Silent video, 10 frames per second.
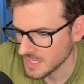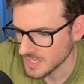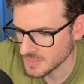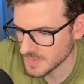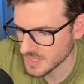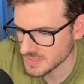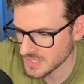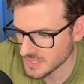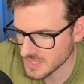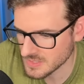is because
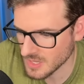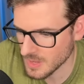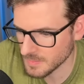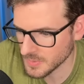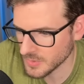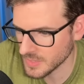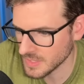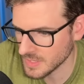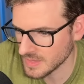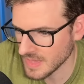I just
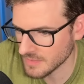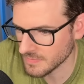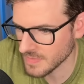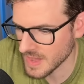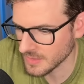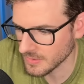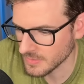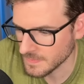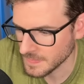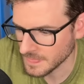uploaded that
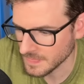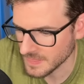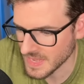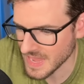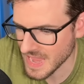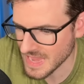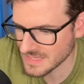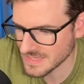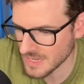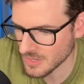file that
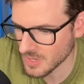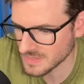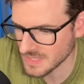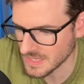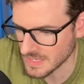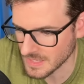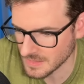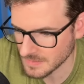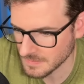has that content in it.